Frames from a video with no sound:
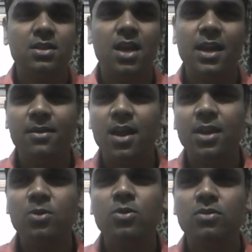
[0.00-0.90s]

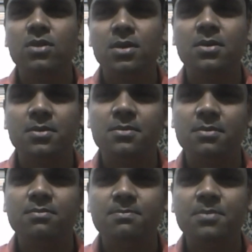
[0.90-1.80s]
I know the
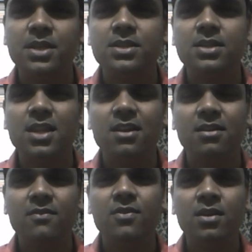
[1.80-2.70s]
patient that
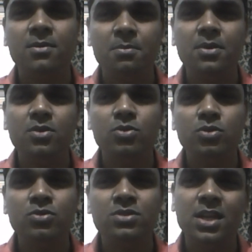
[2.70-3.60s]
referred me to
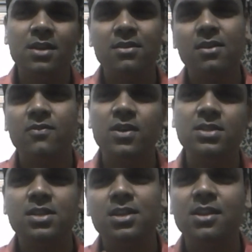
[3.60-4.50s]
you said the
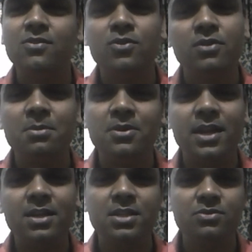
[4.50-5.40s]
first interview will
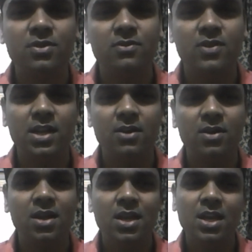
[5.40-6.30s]
be at least for 1
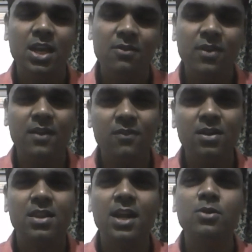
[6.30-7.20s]
hour. In fact,
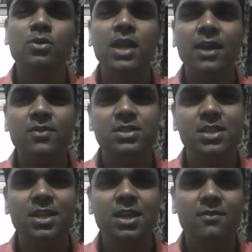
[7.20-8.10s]
for that only I was
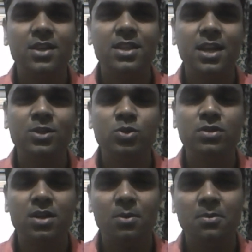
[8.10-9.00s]
thinking whether I
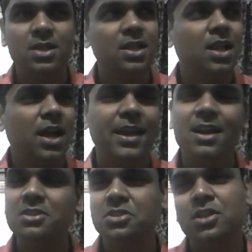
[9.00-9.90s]
should come. I
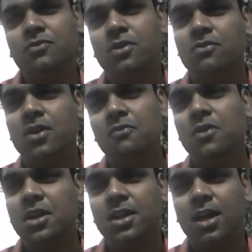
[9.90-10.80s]
can't sit for
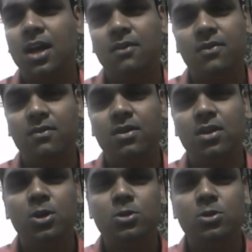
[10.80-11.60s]
1.5 hours.